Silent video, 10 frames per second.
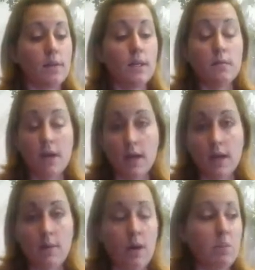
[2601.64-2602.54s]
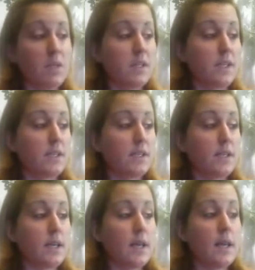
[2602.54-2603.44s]
in my
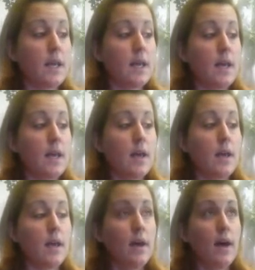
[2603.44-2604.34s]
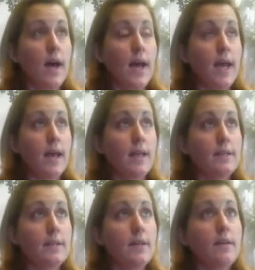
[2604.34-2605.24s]
business.
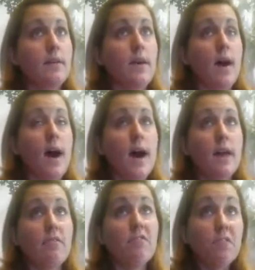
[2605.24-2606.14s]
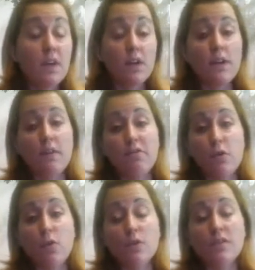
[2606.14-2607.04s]
And I feared,
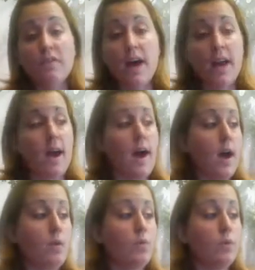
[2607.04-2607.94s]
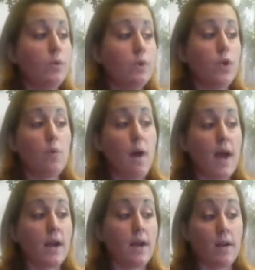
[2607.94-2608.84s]
of course, that I would go
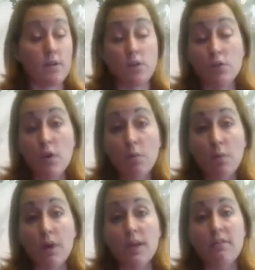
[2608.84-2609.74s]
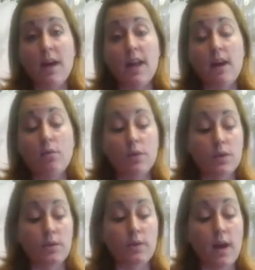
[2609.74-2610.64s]
back to corporate, that
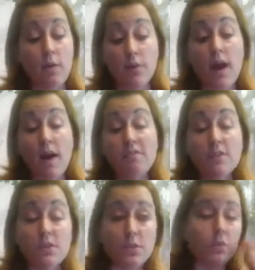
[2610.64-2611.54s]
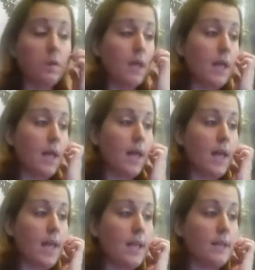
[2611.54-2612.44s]
I would have to.
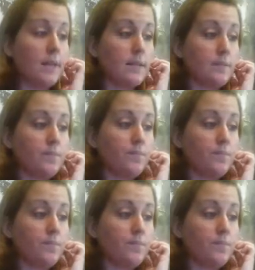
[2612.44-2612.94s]
And